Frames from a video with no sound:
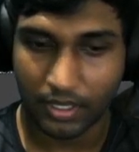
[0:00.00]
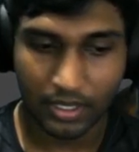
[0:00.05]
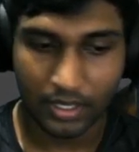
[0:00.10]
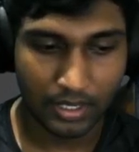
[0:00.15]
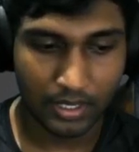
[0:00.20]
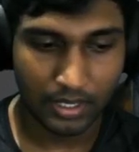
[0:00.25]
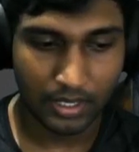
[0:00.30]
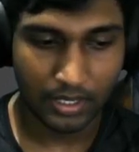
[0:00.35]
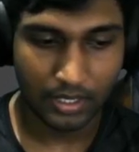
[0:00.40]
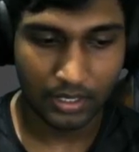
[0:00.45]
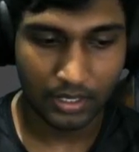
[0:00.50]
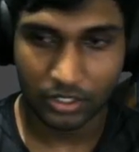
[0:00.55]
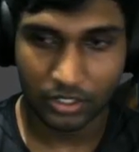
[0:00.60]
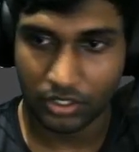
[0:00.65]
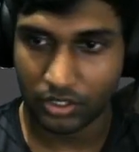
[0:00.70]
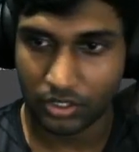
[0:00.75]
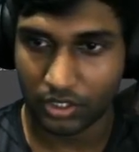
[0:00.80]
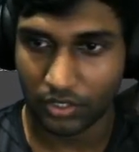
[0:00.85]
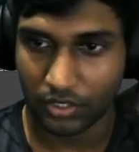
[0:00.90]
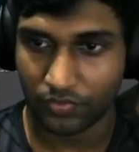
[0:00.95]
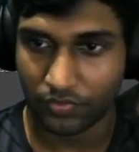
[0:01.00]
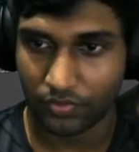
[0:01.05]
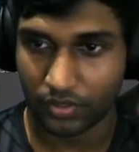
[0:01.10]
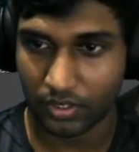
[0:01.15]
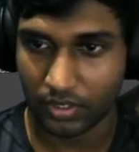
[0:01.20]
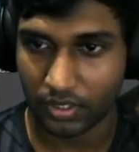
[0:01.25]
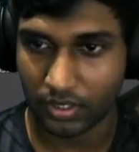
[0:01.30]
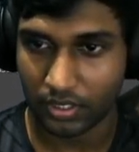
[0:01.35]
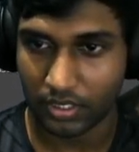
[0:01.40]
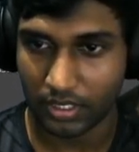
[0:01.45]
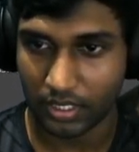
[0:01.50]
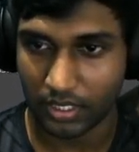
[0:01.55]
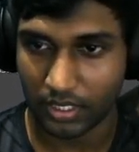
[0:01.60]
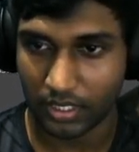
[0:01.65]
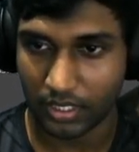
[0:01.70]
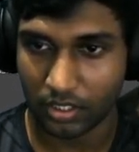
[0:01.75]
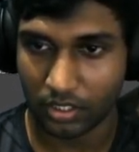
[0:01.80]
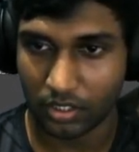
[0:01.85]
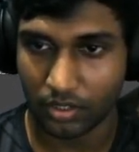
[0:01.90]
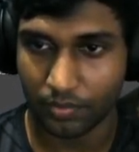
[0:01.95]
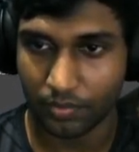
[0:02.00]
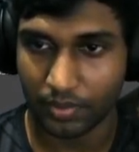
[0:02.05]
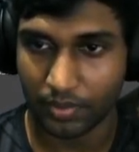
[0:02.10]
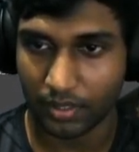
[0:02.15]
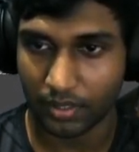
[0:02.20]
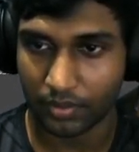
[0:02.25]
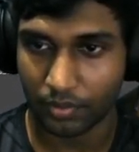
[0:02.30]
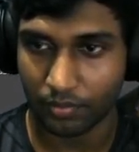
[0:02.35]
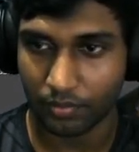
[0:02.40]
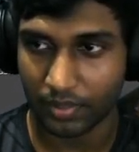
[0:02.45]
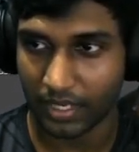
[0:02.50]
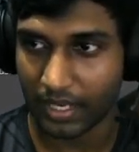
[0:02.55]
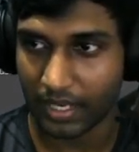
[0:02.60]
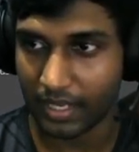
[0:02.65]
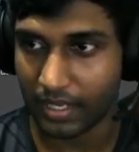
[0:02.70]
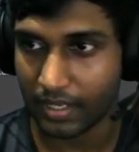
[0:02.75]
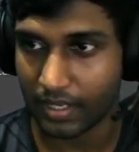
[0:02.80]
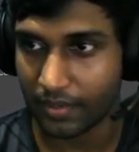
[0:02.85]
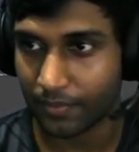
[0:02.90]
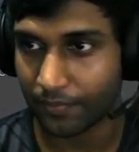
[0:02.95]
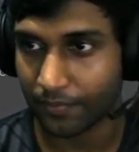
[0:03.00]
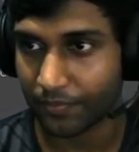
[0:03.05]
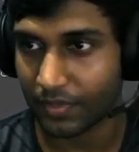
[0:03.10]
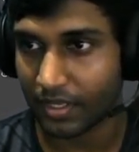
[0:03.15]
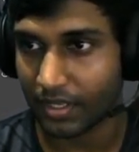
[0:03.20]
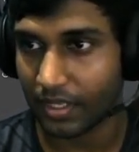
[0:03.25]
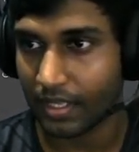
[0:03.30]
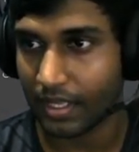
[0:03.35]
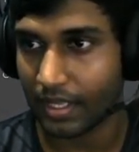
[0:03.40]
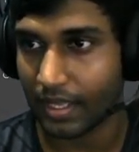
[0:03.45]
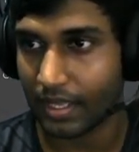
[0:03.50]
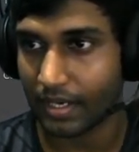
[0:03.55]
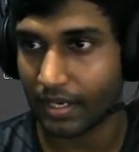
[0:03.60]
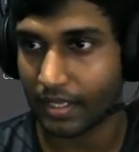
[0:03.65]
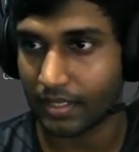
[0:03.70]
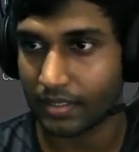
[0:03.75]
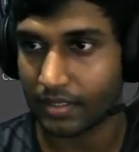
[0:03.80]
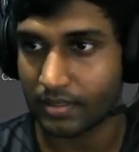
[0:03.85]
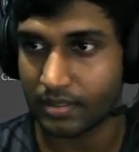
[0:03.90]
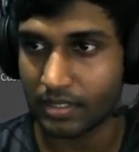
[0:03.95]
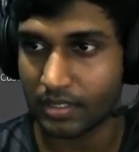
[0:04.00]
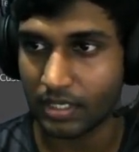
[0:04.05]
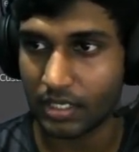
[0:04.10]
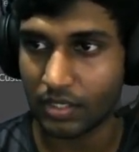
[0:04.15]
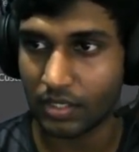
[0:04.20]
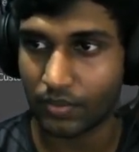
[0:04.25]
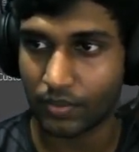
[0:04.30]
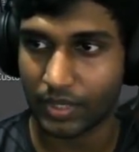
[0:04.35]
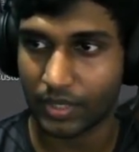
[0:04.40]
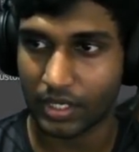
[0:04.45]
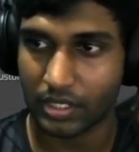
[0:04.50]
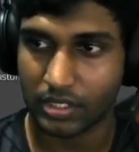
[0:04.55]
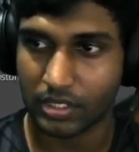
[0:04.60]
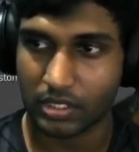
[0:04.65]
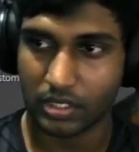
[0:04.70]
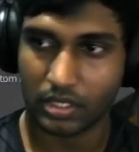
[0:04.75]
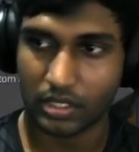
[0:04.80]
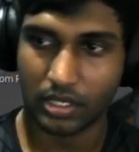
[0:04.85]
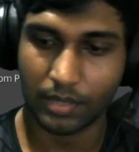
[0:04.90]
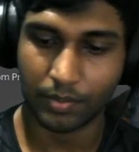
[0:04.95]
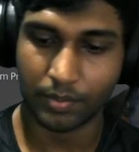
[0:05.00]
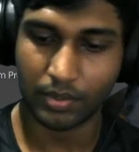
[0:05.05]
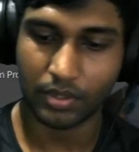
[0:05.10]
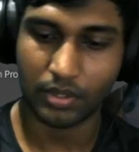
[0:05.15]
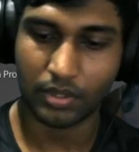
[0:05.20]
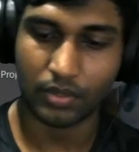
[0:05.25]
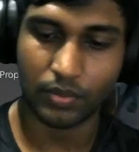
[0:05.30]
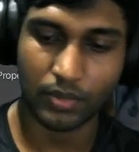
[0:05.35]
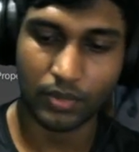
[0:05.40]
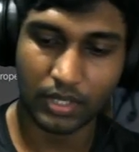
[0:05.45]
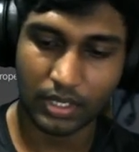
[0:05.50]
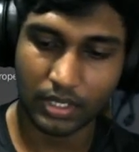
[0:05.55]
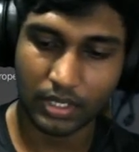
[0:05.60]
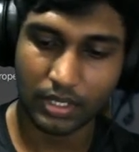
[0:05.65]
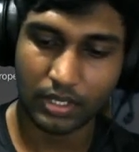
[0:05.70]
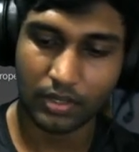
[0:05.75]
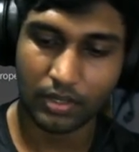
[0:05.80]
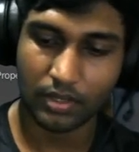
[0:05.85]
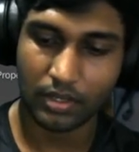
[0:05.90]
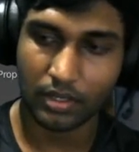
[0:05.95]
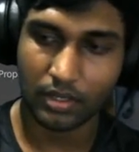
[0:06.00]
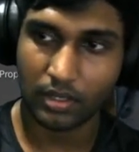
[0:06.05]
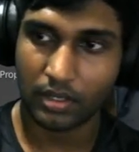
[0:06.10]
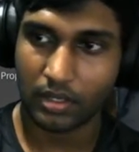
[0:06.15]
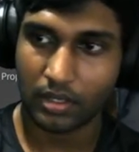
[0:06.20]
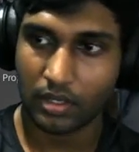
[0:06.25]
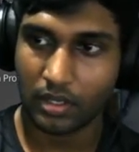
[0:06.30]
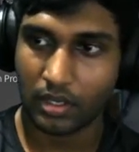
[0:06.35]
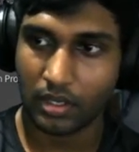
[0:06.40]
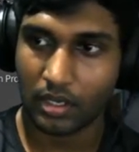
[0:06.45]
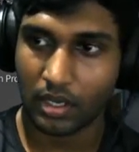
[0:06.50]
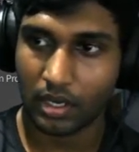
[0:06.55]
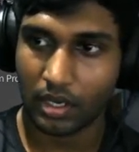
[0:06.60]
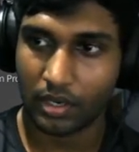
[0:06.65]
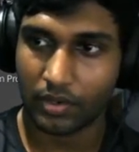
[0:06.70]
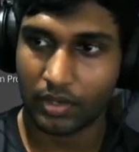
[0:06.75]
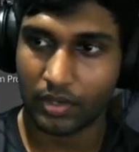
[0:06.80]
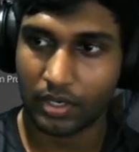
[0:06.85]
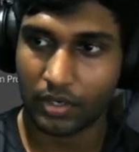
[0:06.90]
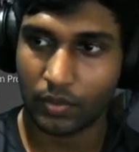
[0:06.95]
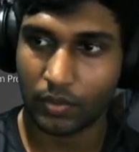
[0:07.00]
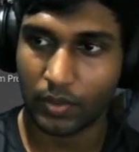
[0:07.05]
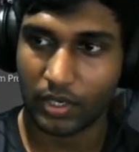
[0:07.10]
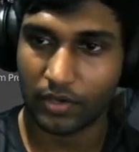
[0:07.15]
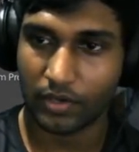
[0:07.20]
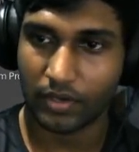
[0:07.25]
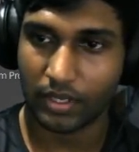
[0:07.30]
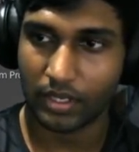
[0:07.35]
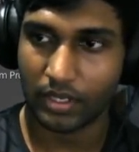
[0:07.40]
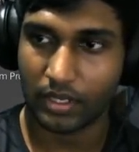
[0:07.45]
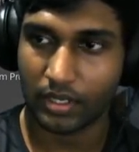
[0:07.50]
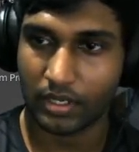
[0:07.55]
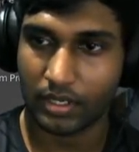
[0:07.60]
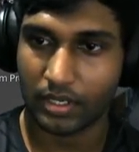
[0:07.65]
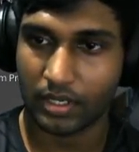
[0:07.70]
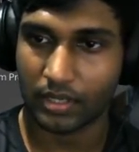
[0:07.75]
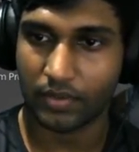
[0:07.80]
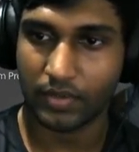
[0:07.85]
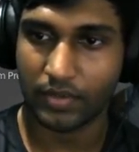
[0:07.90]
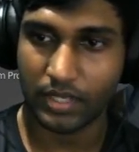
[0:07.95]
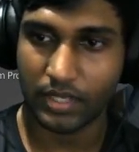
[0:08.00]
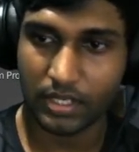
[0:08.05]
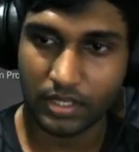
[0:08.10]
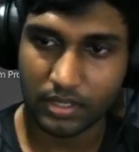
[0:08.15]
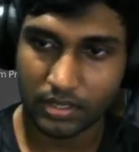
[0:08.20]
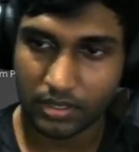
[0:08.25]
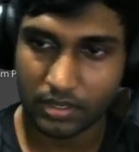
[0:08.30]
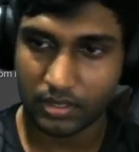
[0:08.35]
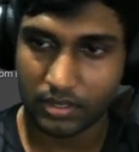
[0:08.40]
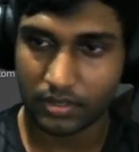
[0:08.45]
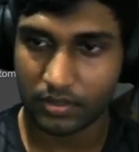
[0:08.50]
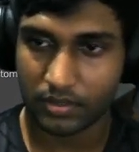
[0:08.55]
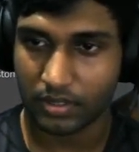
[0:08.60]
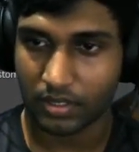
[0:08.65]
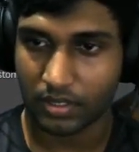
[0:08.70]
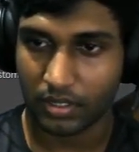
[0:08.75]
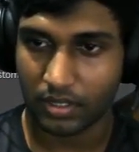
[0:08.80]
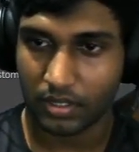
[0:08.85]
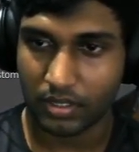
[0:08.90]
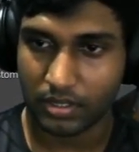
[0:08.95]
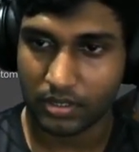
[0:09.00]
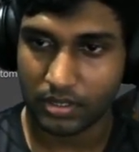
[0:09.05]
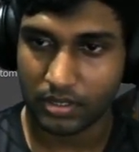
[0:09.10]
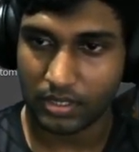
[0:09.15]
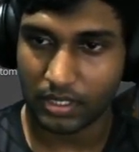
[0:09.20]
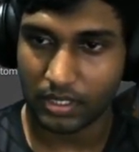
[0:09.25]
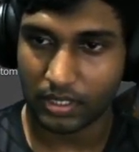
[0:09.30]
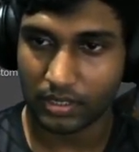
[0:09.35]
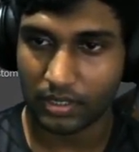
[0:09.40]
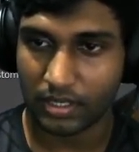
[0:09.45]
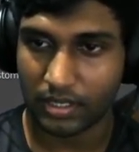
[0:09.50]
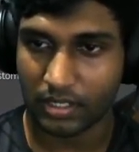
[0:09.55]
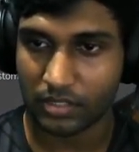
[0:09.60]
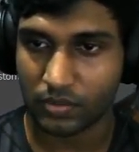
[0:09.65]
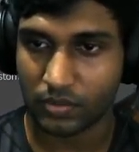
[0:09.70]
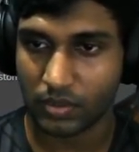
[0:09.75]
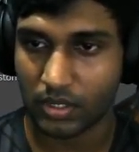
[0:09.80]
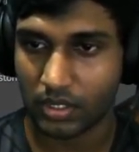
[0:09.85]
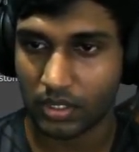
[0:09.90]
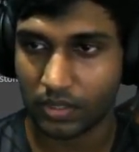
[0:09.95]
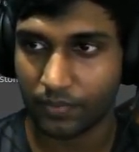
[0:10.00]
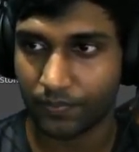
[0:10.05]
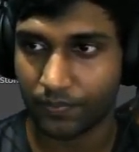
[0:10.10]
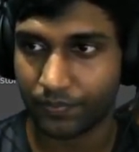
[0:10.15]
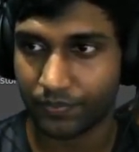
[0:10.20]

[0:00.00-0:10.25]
and Shift D to duplicate it, and in the Z rotation I'm going to rotate it 120 degrees. Select the next one,